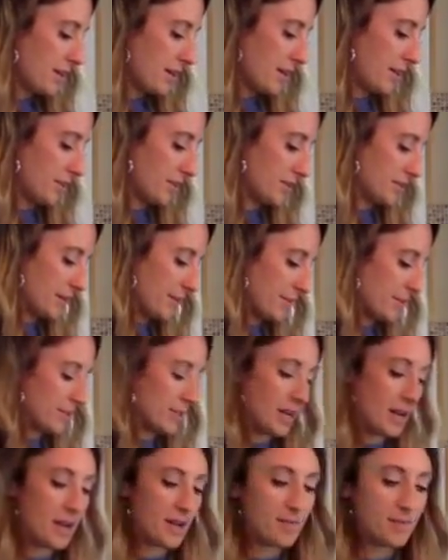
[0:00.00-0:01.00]
in the
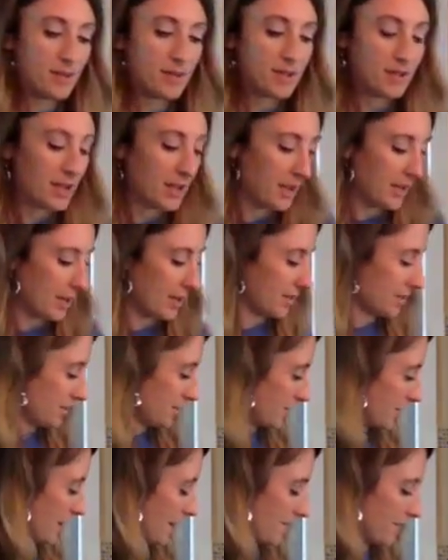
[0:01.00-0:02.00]
summertime, and
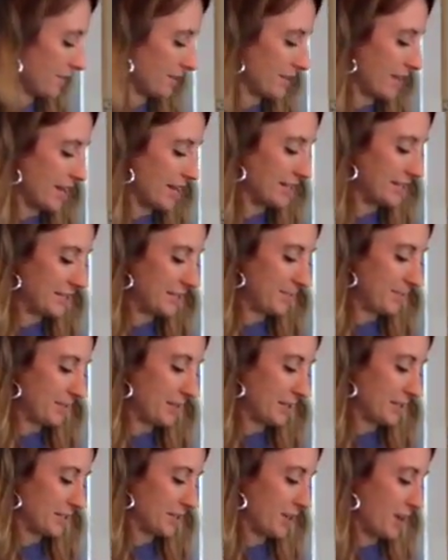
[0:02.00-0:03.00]
so having that
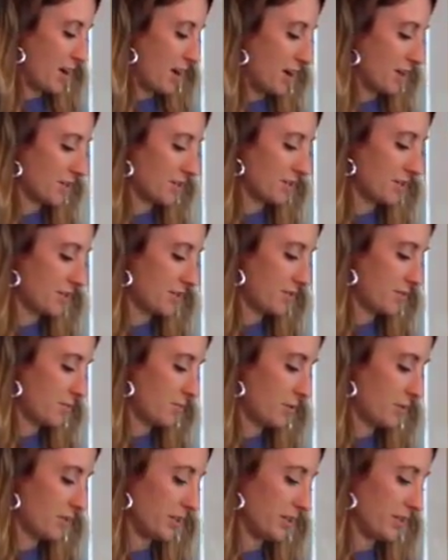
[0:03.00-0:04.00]
dipping sauce
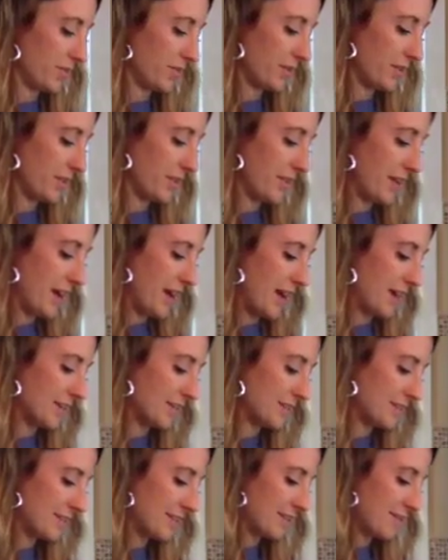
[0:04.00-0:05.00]
would give it that